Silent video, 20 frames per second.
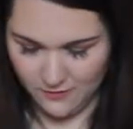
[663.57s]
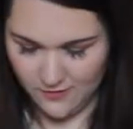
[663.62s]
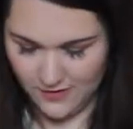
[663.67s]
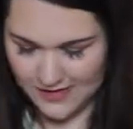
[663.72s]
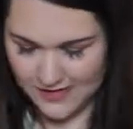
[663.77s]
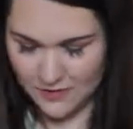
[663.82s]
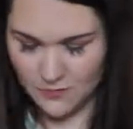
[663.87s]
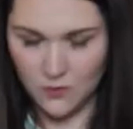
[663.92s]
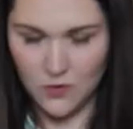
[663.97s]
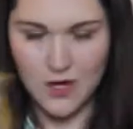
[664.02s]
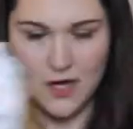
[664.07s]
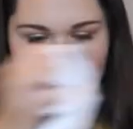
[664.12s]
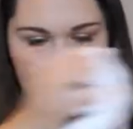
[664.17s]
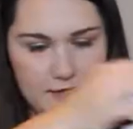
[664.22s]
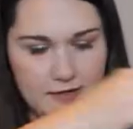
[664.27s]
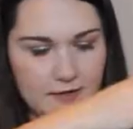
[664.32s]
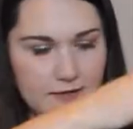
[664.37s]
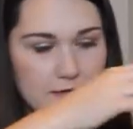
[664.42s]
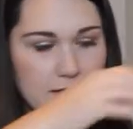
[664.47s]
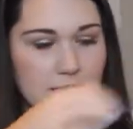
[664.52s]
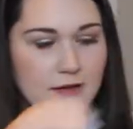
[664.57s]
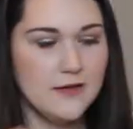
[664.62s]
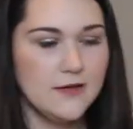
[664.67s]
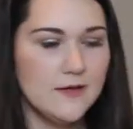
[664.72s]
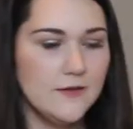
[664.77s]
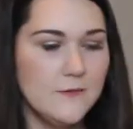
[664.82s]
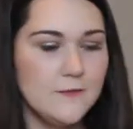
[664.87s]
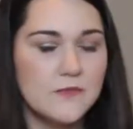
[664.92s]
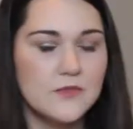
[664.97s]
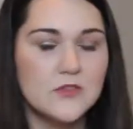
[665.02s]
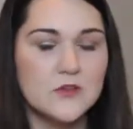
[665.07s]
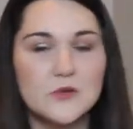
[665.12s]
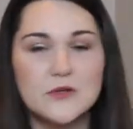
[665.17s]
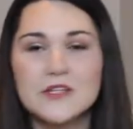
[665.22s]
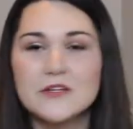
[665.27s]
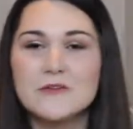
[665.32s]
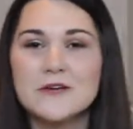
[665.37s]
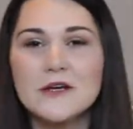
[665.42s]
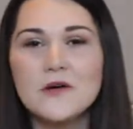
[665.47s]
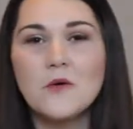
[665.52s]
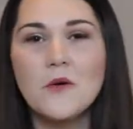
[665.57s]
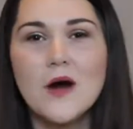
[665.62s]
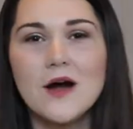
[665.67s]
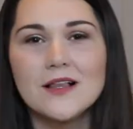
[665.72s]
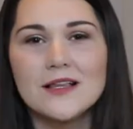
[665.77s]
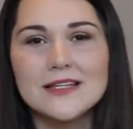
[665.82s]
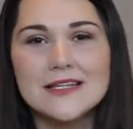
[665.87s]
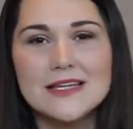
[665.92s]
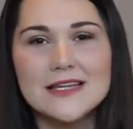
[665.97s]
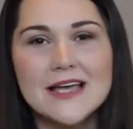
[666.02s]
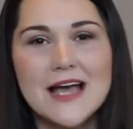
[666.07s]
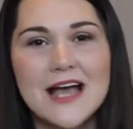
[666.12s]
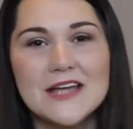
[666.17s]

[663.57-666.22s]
We'll get some water. They're really great quality.